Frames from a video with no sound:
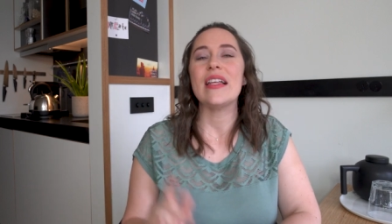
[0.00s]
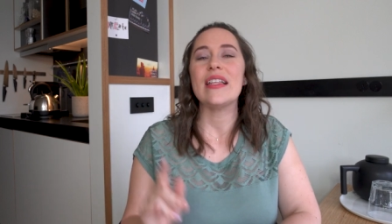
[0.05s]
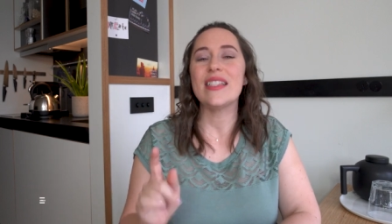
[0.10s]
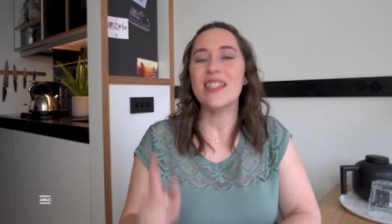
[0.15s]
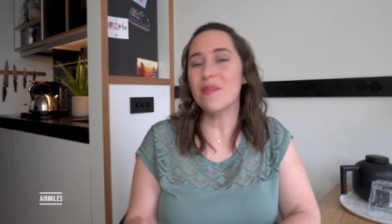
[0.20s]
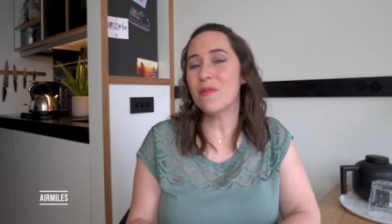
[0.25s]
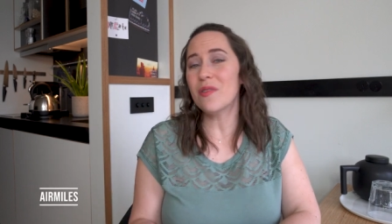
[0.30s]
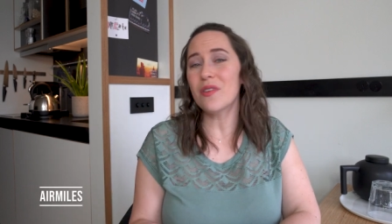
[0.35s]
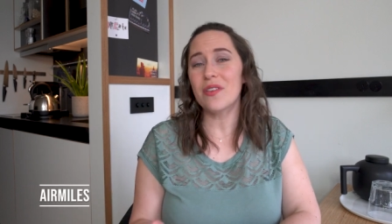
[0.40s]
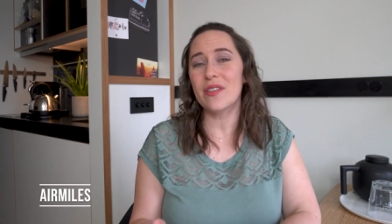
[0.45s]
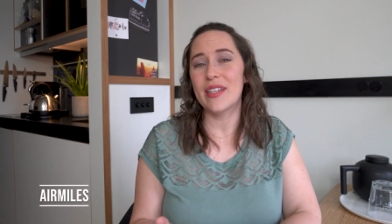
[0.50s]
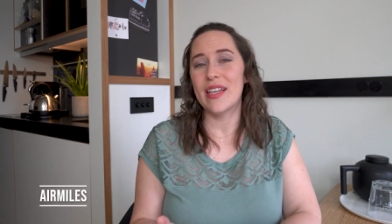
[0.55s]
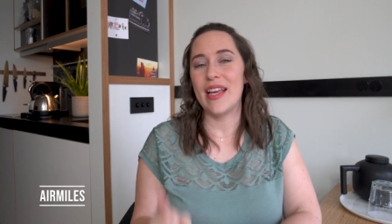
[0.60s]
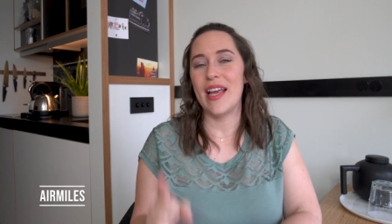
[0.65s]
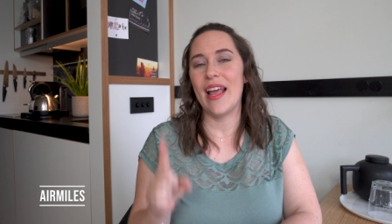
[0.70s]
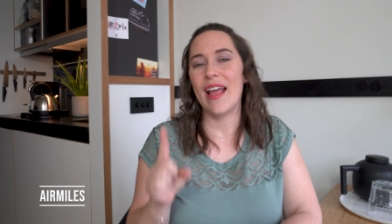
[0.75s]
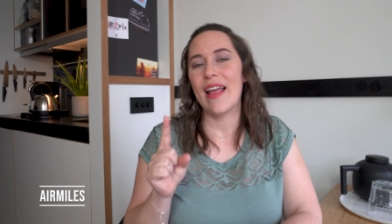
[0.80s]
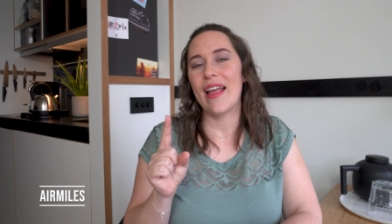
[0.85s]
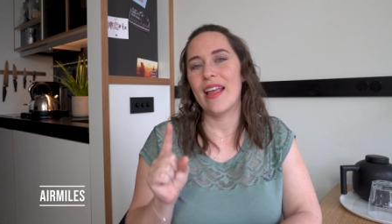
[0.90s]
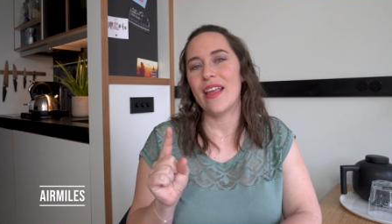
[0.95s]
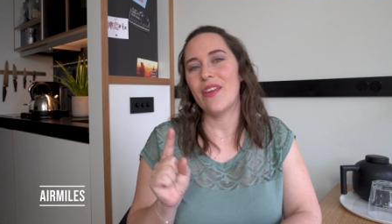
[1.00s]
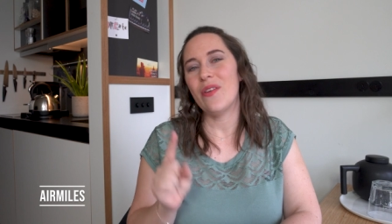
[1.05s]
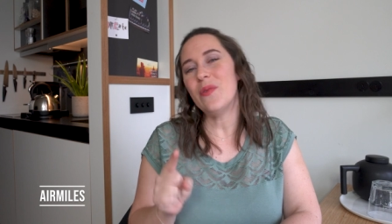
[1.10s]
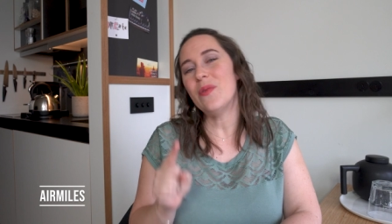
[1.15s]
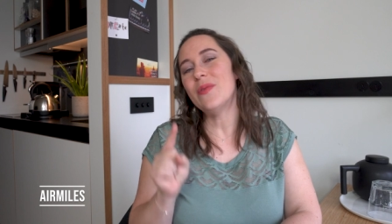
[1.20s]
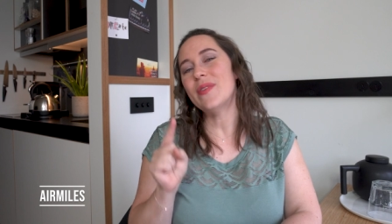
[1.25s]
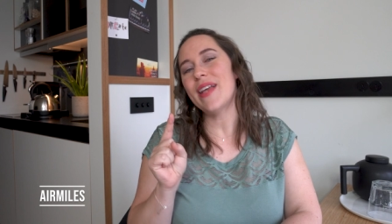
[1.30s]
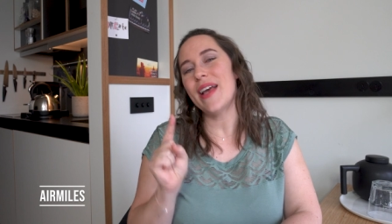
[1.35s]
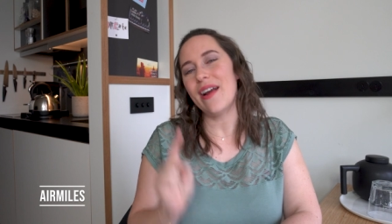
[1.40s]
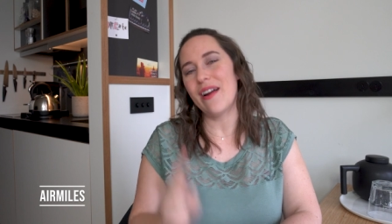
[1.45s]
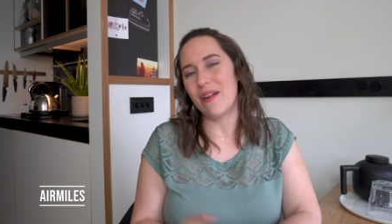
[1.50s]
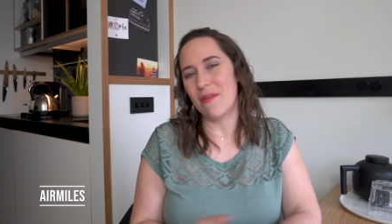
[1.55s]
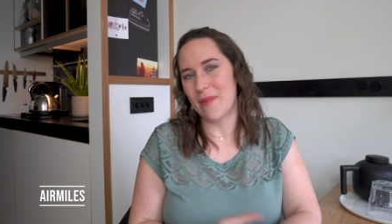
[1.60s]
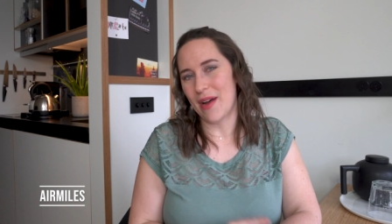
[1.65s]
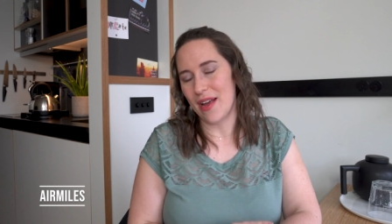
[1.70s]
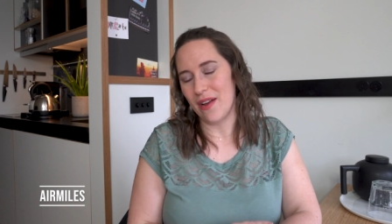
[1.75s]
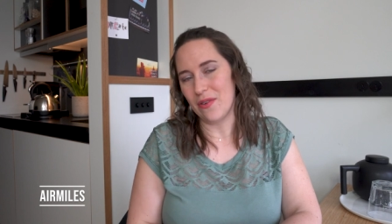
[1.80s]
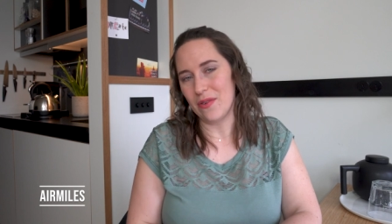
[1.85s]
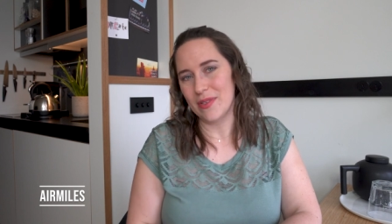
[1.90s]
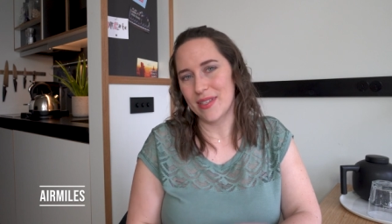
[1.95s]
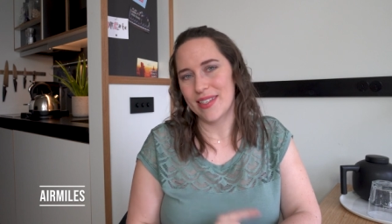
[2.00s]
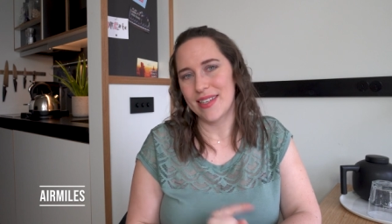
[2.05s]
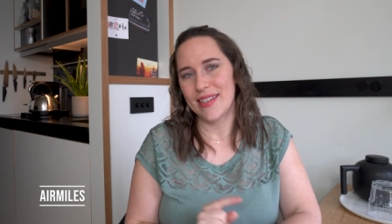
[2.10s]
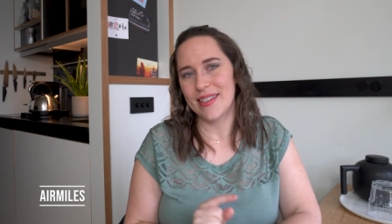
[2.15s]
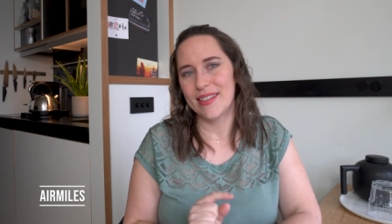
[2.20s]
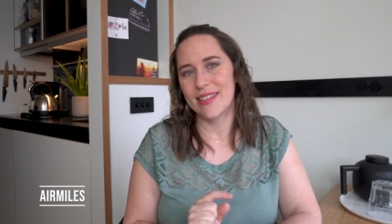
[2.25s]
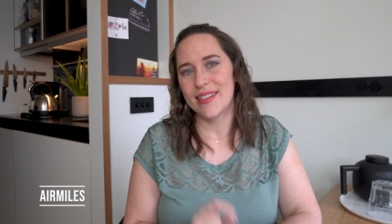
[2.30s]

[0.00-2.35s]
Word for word: Similarly, use air miles.